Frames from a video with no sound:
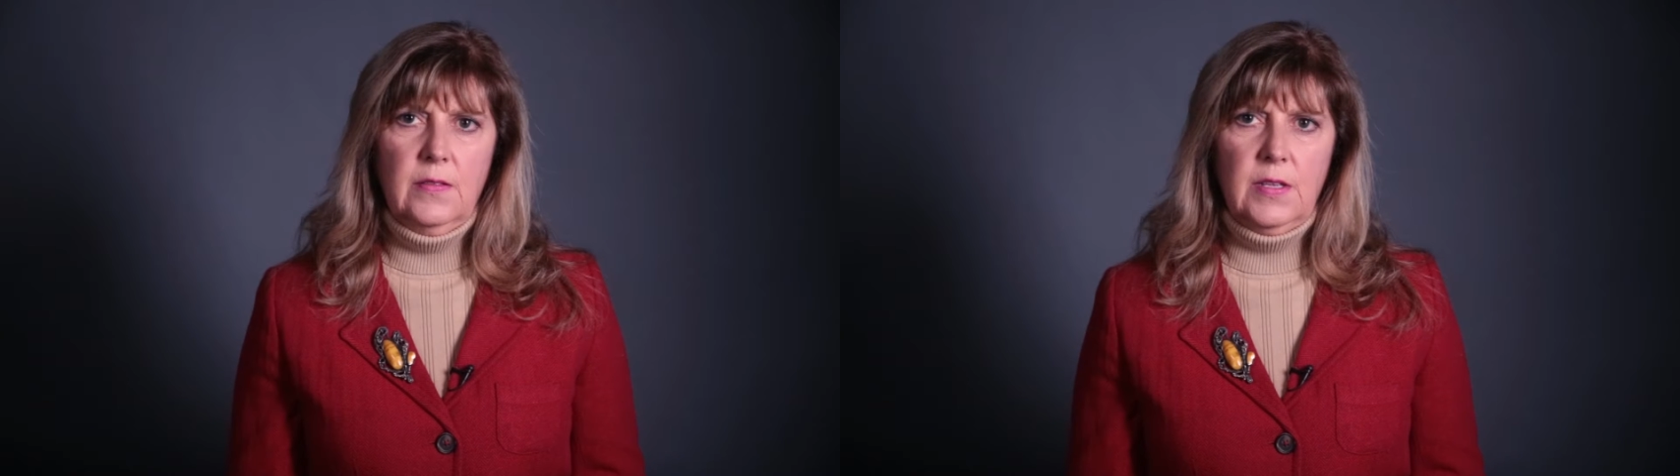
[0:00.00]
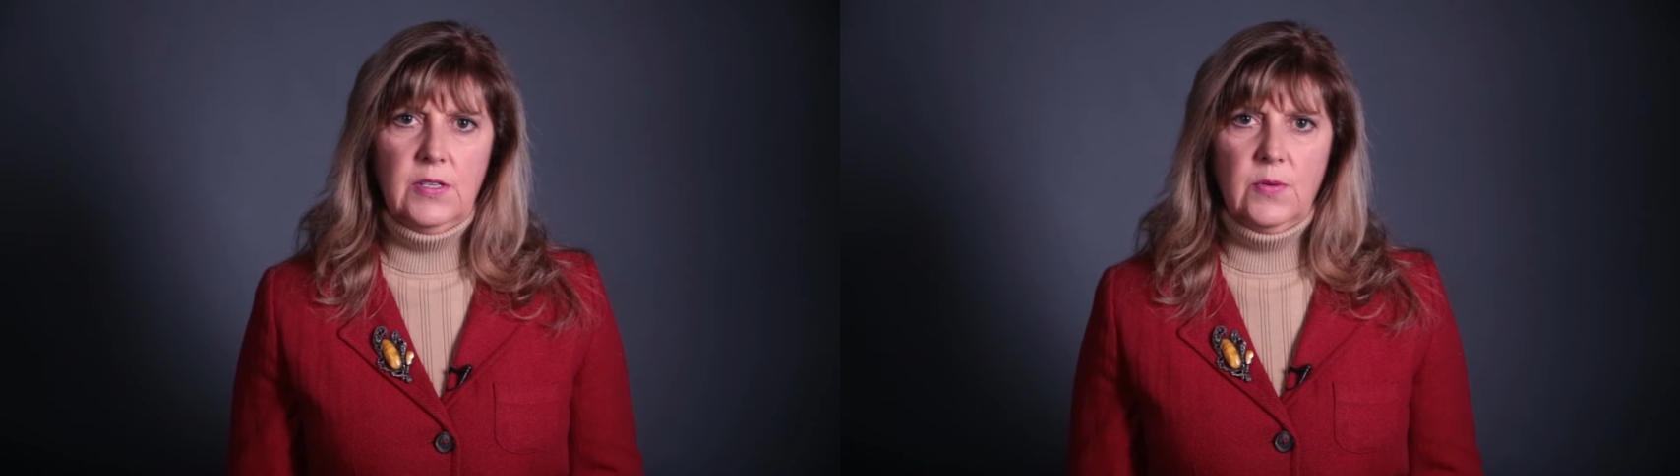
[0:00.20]

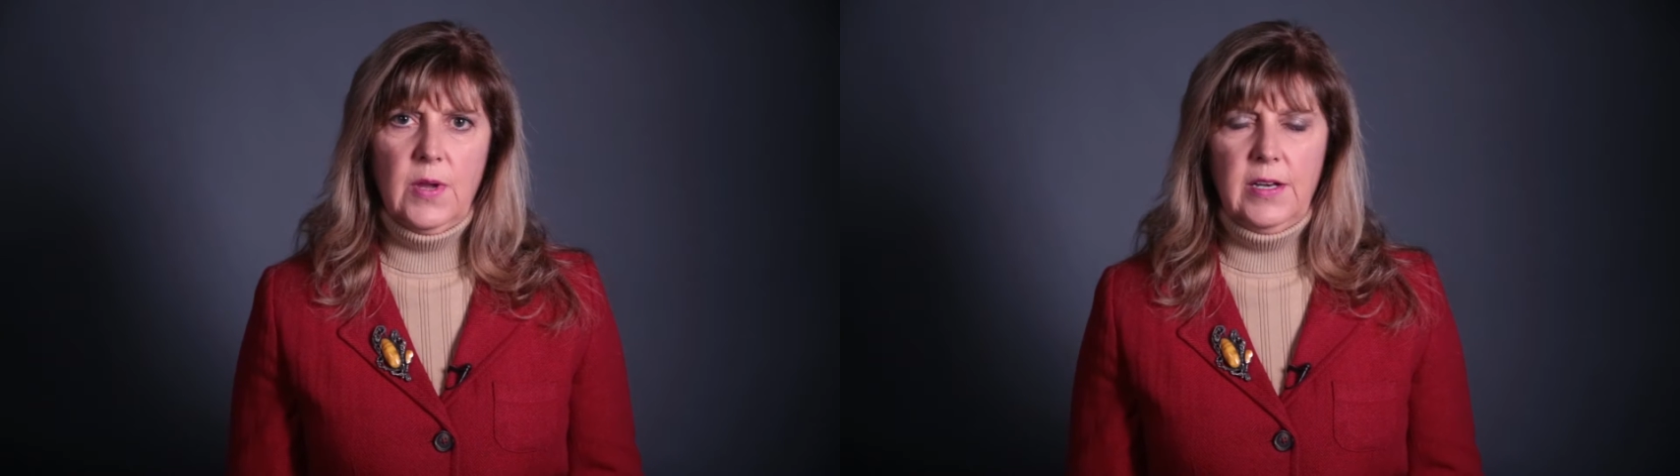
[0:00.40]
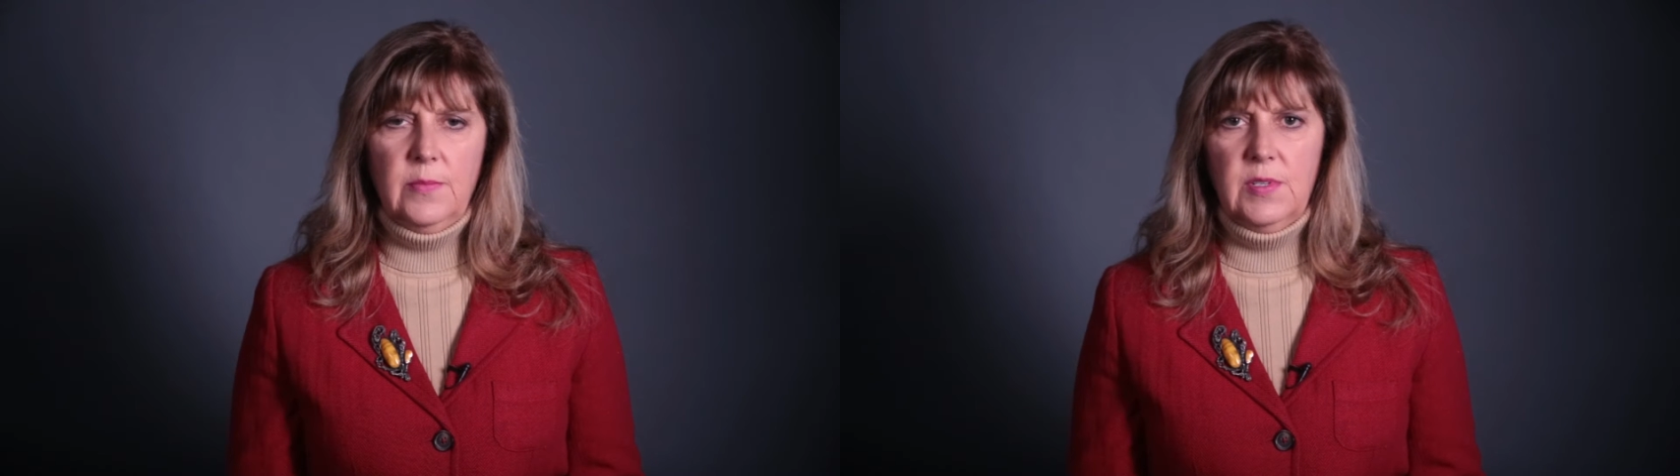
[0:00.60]
These are
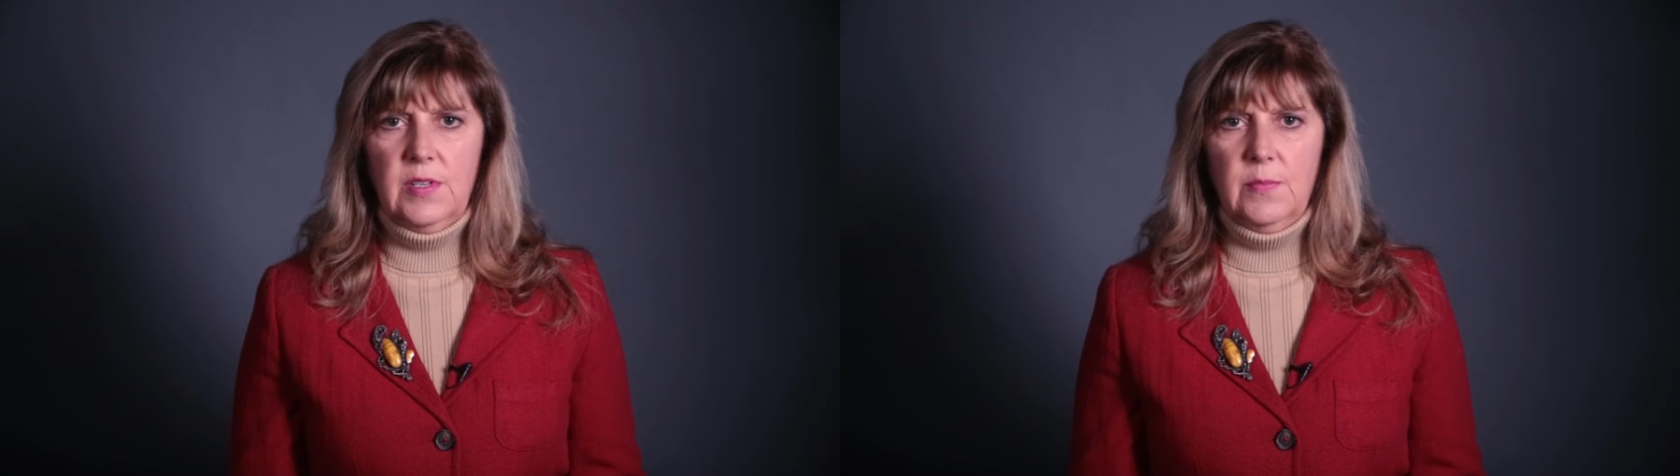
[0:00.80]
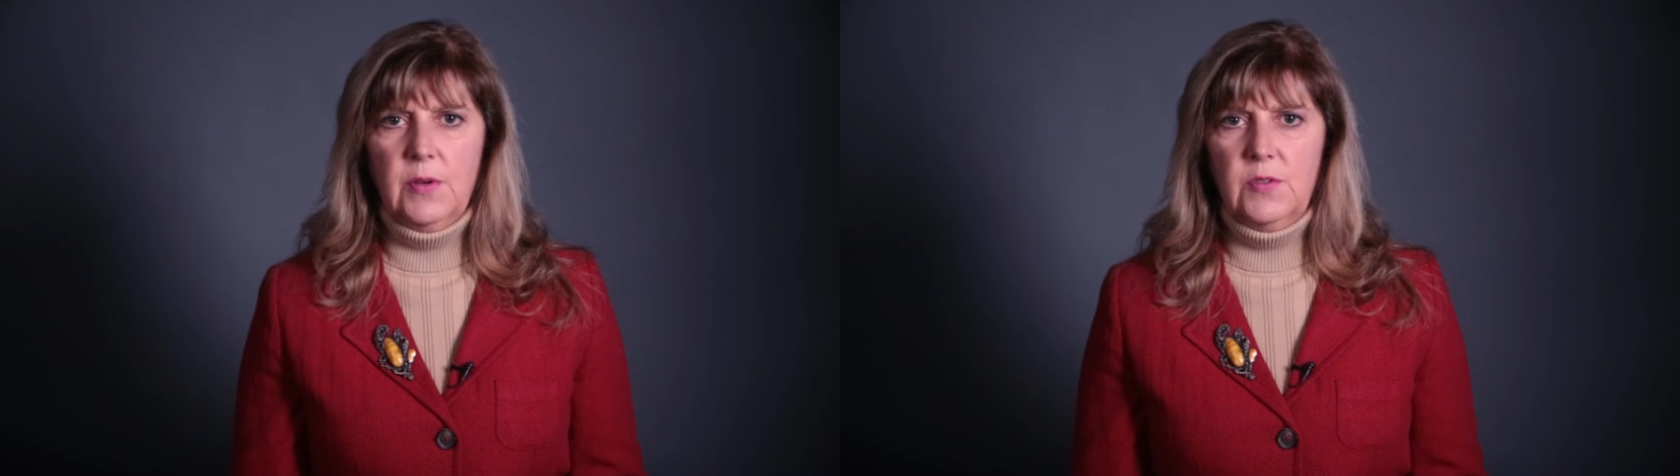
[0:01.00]
items
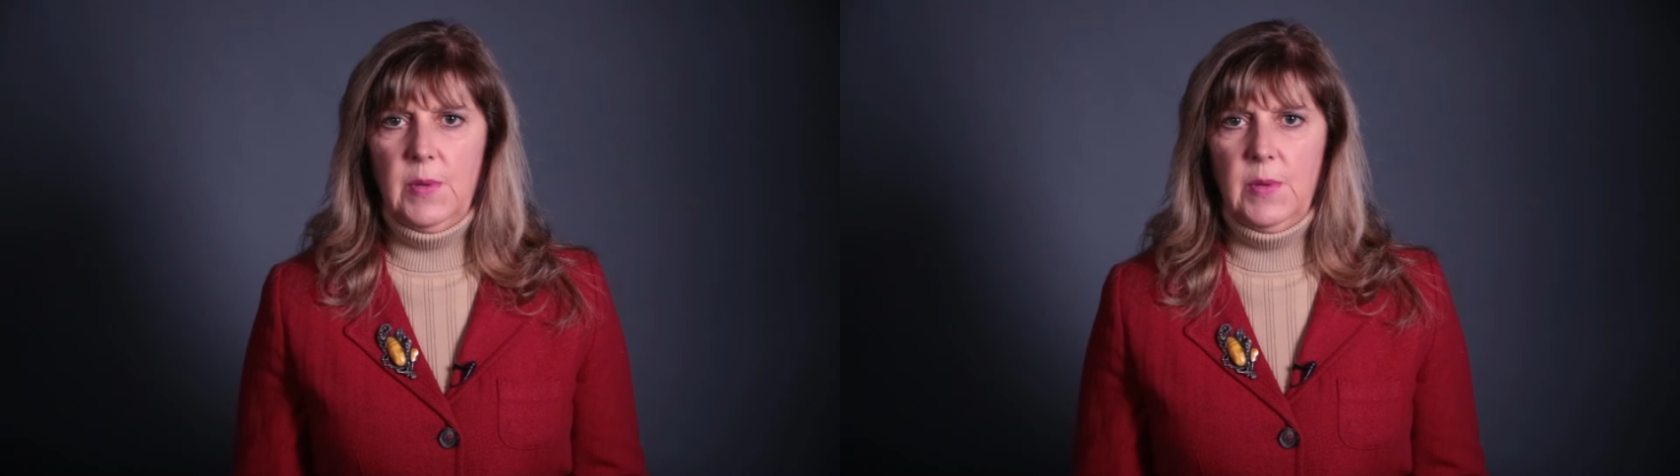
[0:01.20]
that most